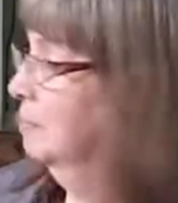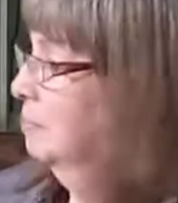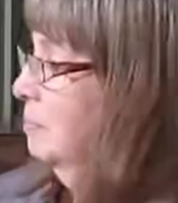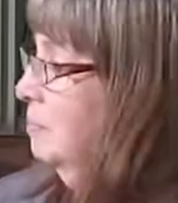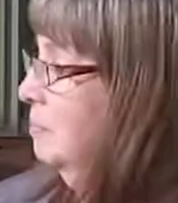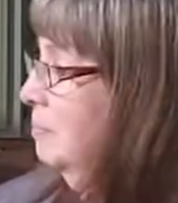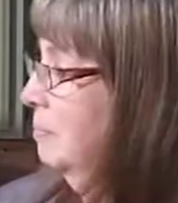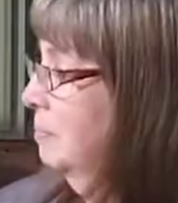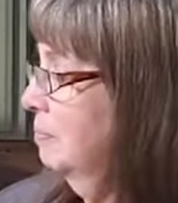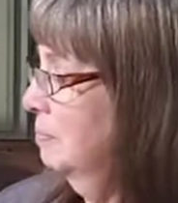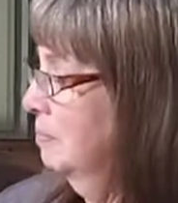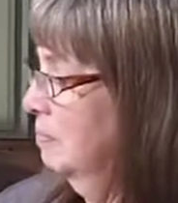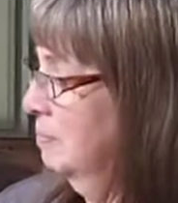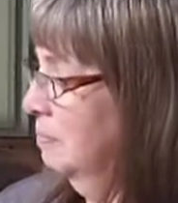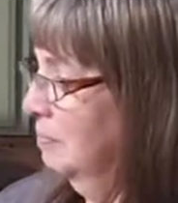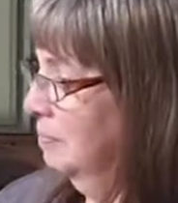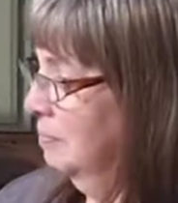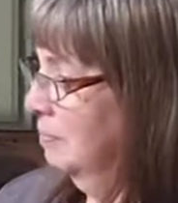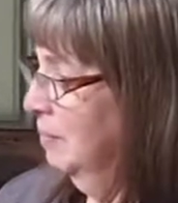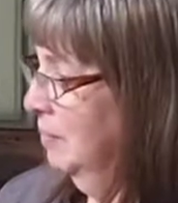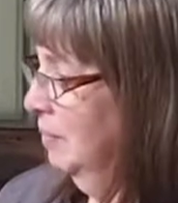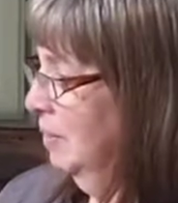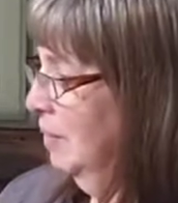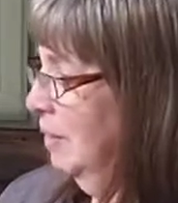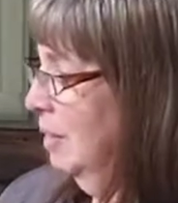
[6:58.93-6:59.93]
who knows?
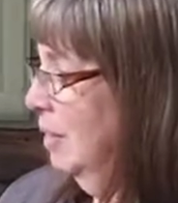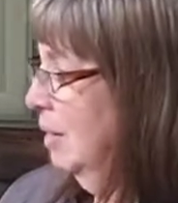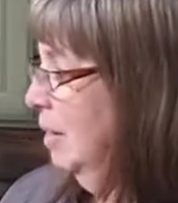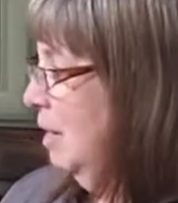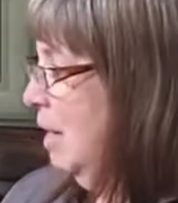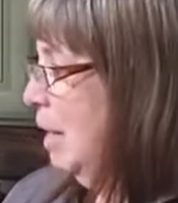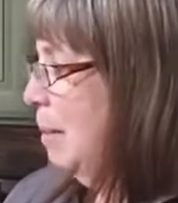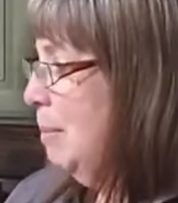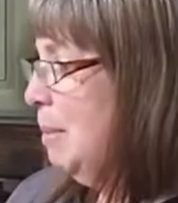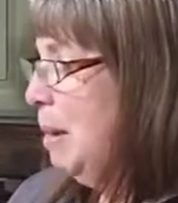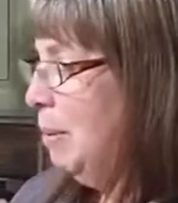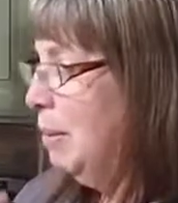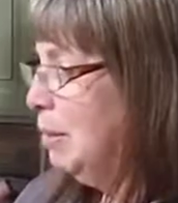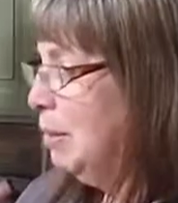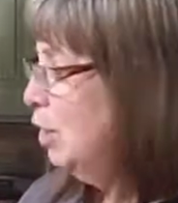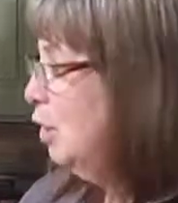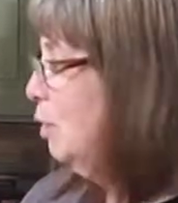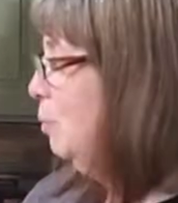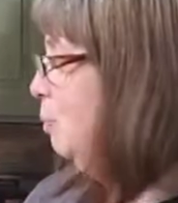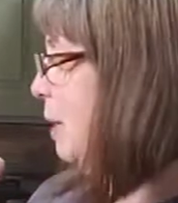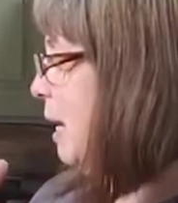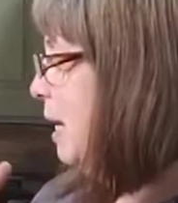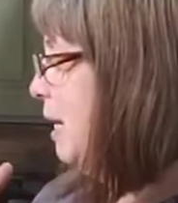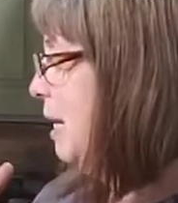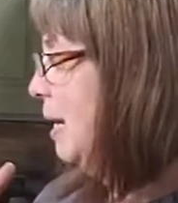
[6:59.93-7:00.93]
How about we
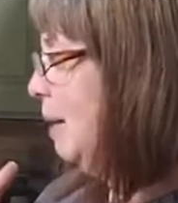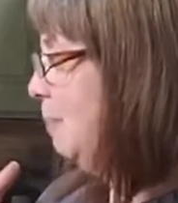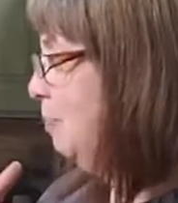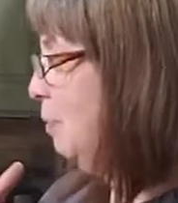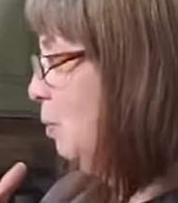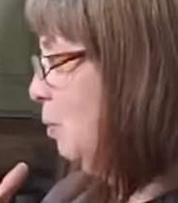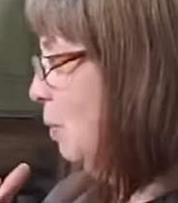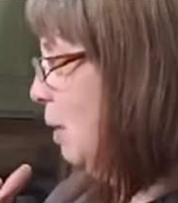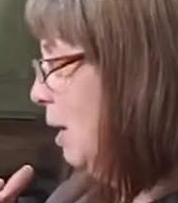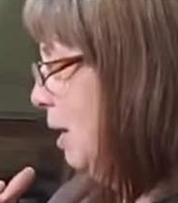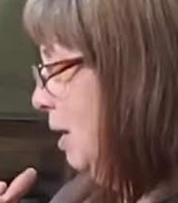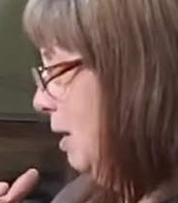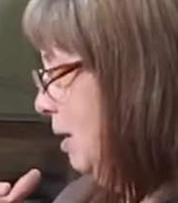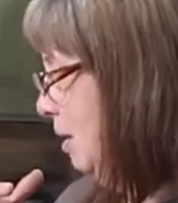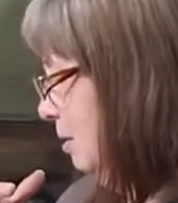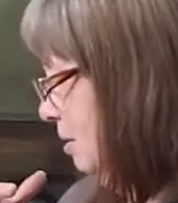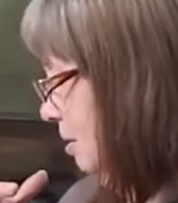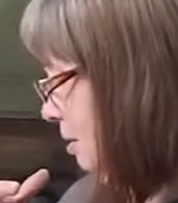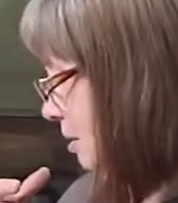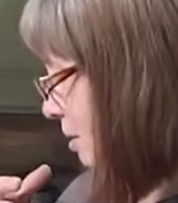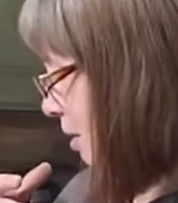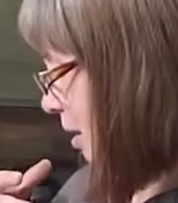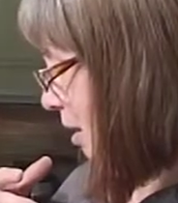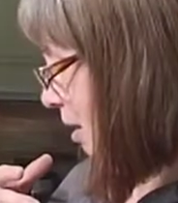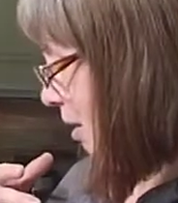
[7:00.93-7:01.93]
just paint it up the way it
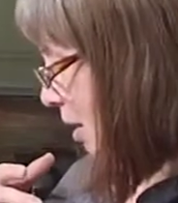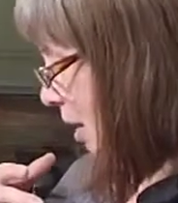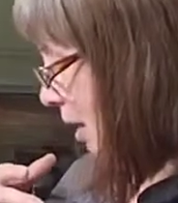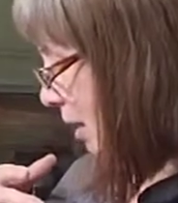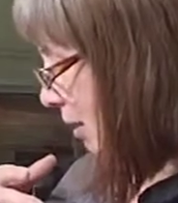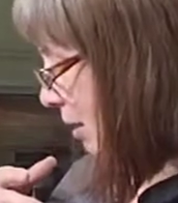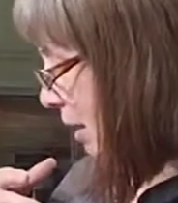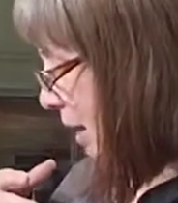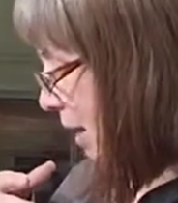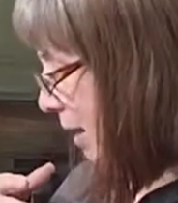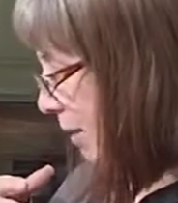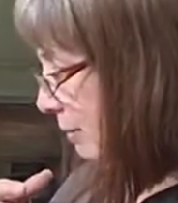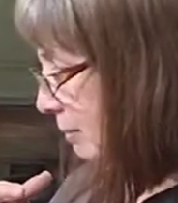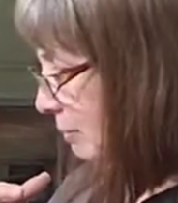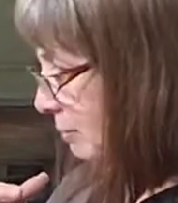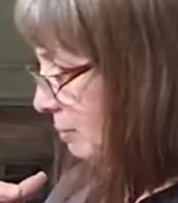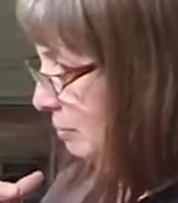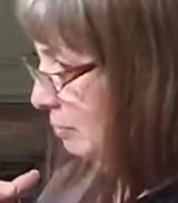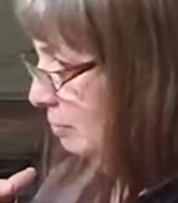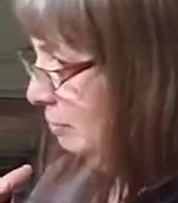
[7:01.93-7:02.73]
is and sell it like that?